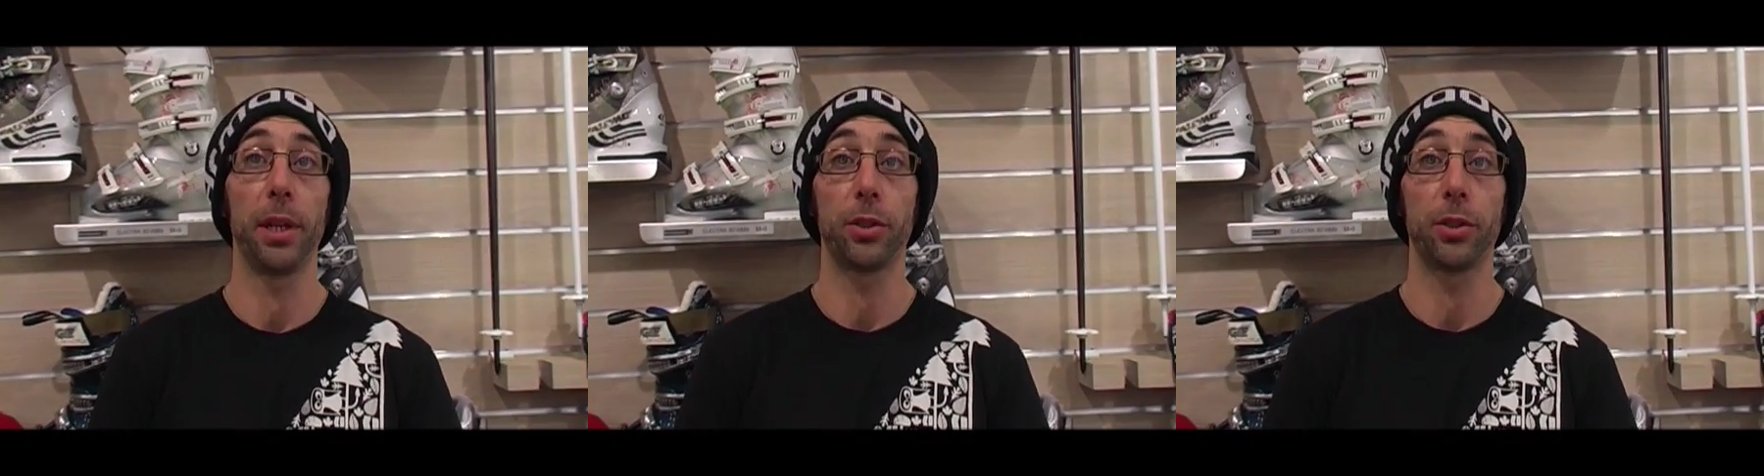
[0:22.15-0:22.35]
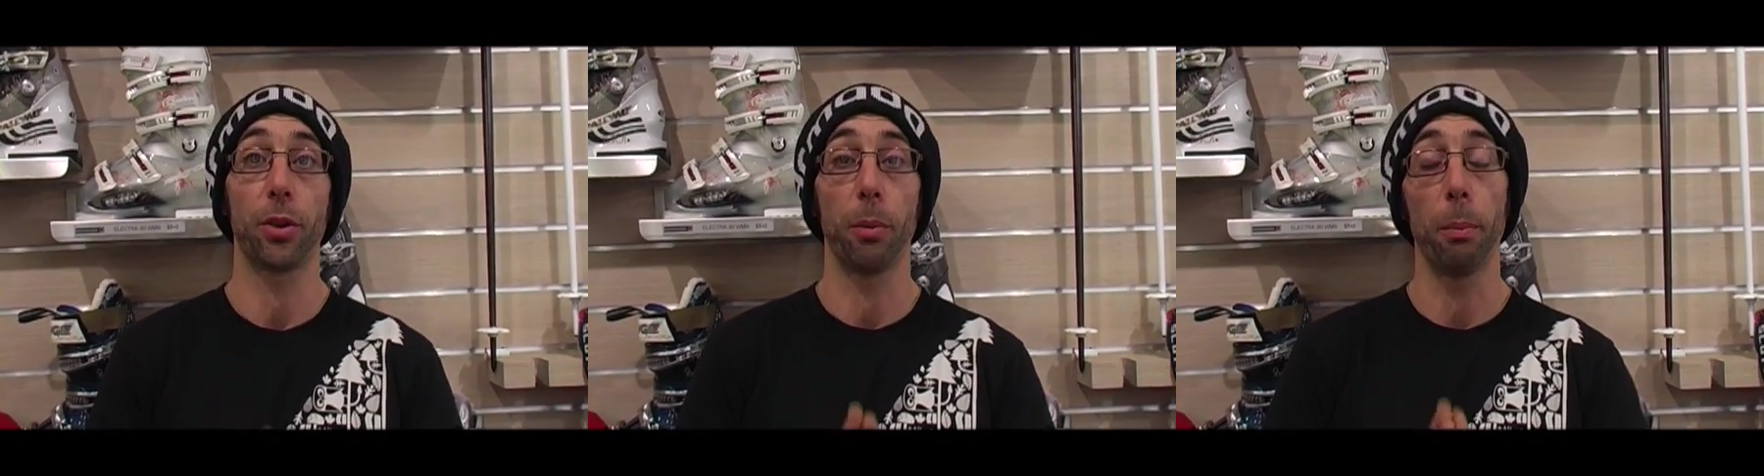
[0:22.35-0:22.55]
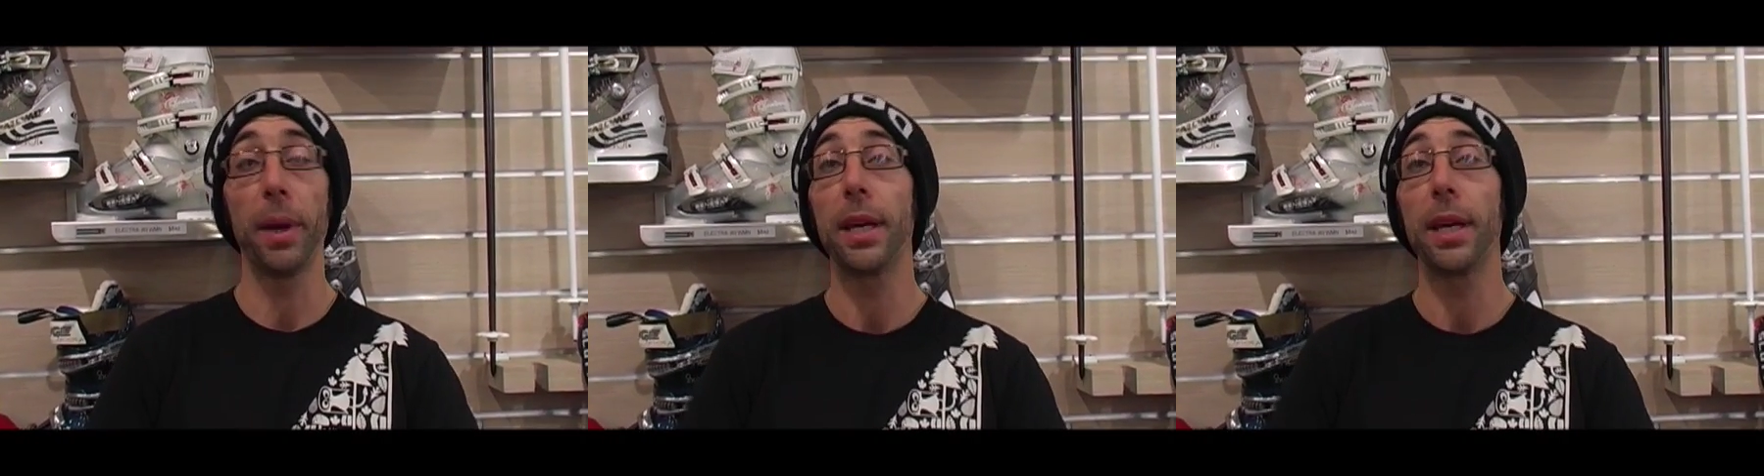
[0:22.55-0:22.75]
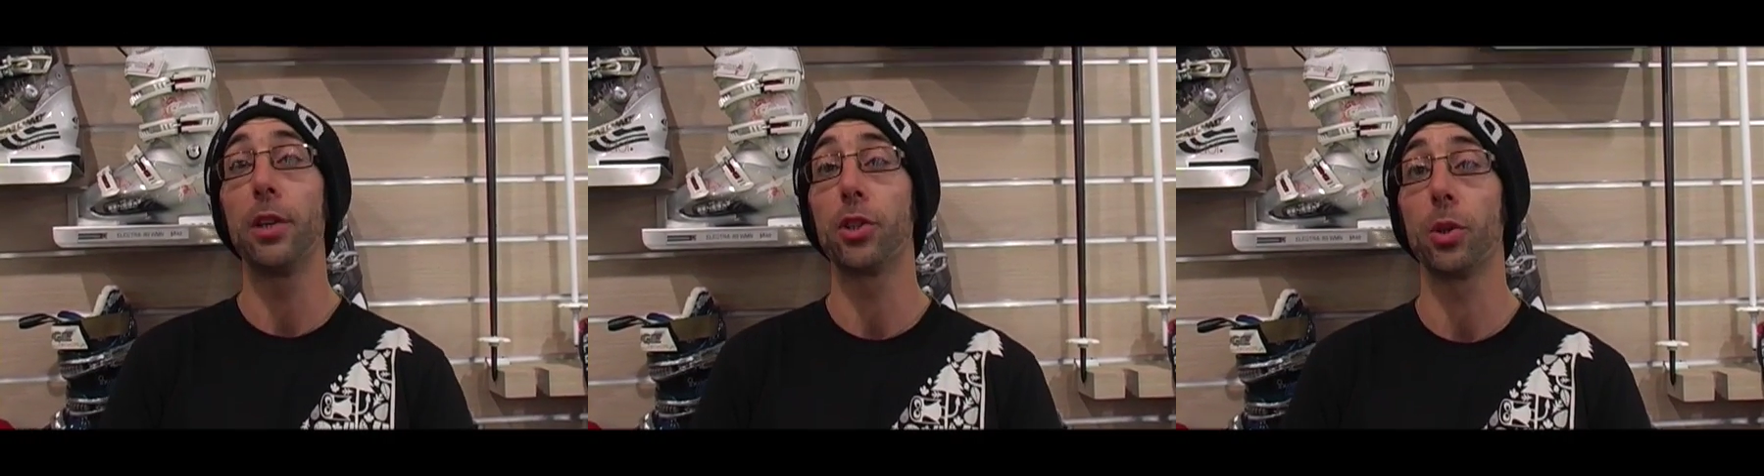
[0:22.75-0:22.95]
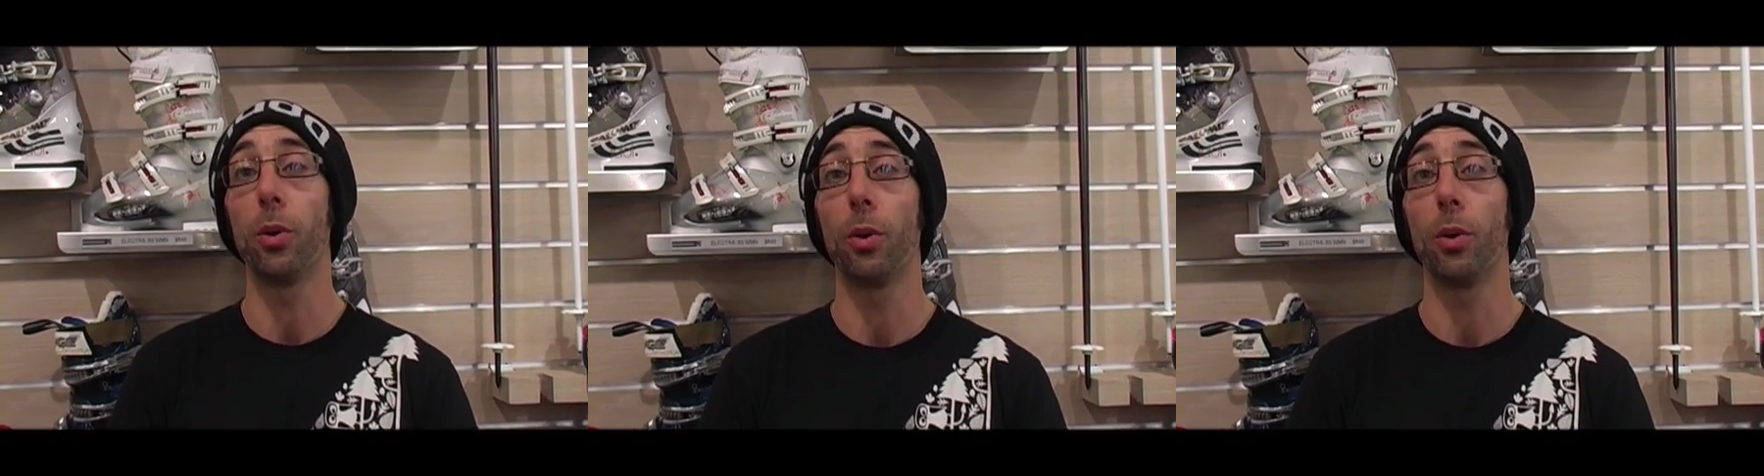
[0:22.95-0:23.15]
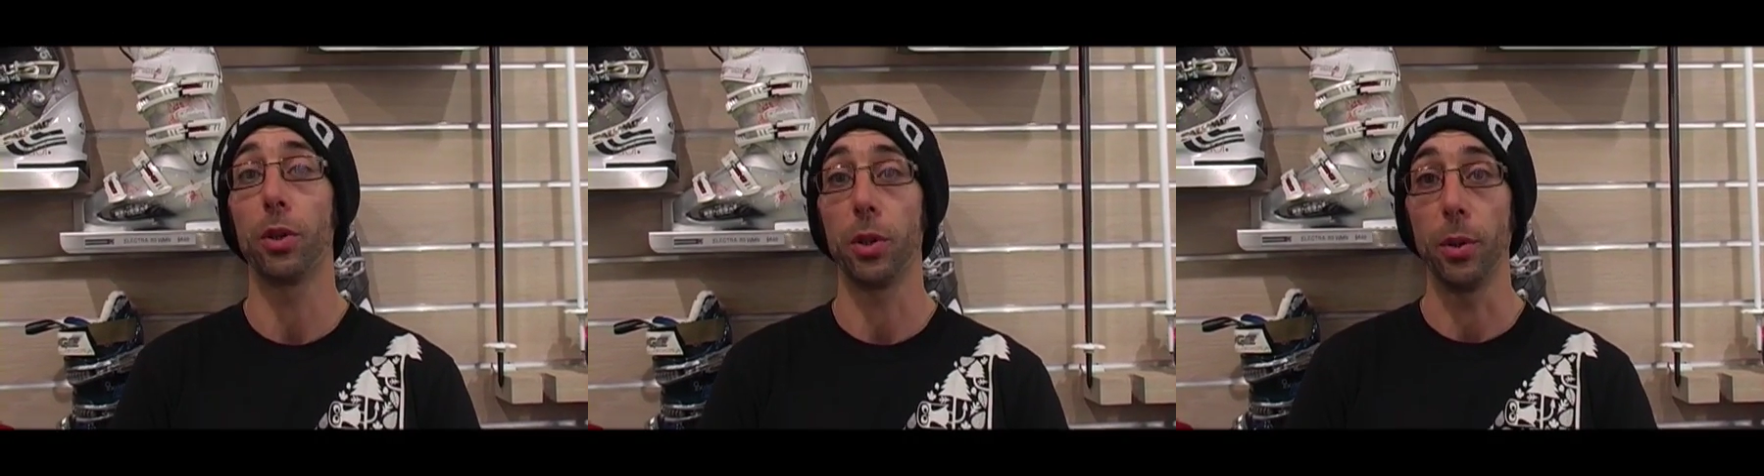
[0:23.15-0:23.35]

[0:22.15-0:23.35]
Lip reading: picture on making sure